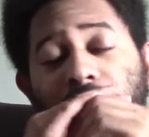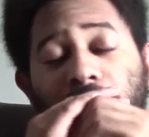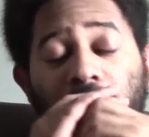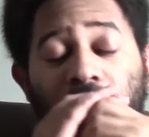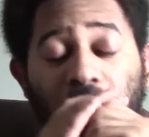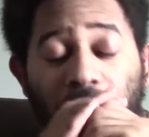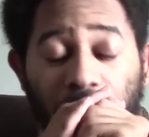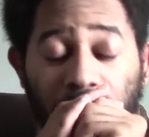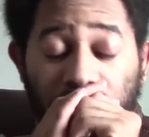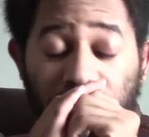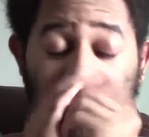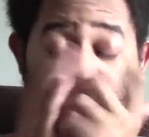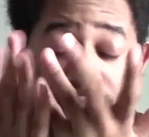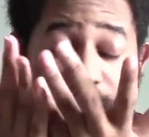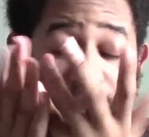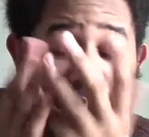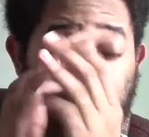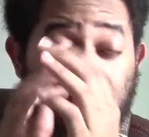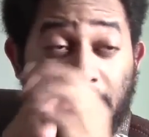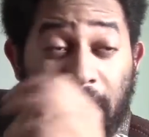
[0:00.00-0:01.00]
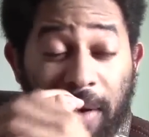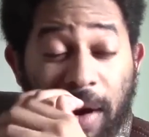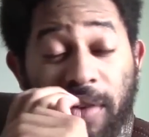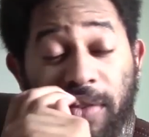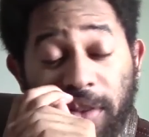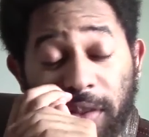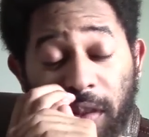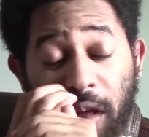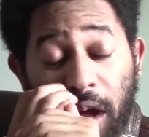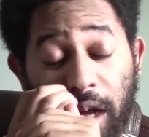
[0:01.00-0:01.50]
Or, excuse me,
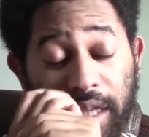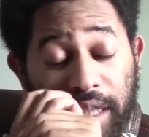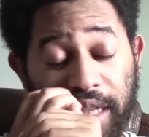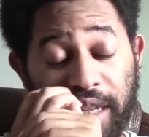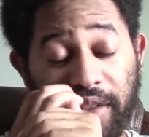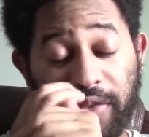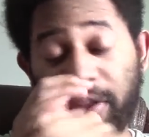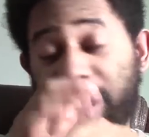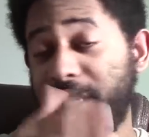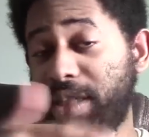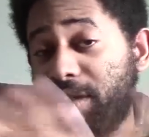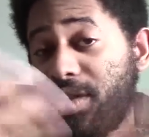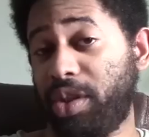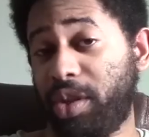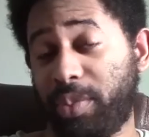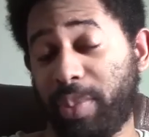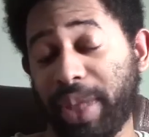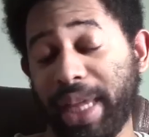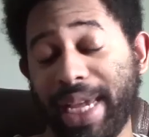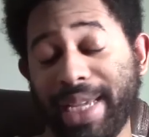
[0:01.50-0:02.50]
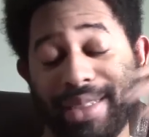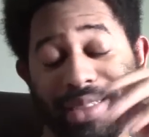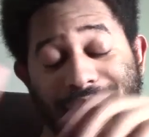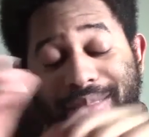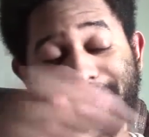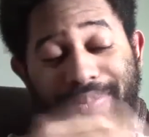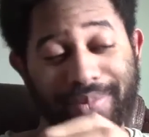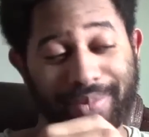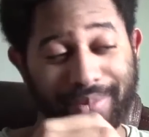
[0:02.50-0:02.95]
however long the events took place,